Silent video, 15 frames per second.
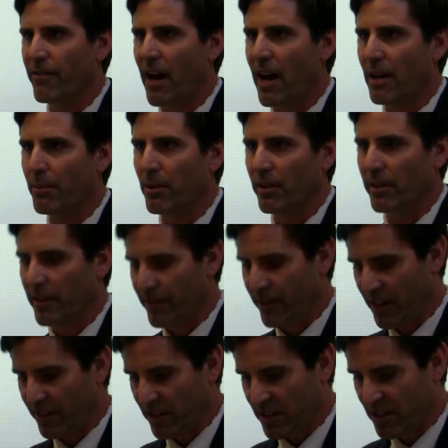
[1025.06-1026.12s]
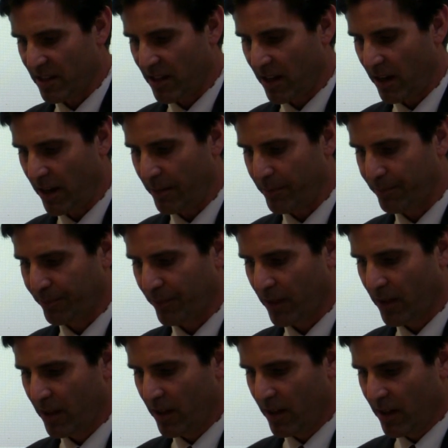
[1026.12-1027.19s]
viable even at this time.
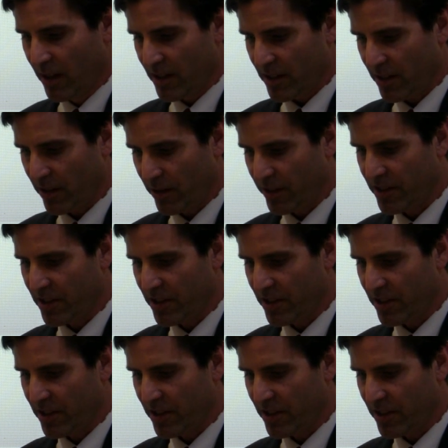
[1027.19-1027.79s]
So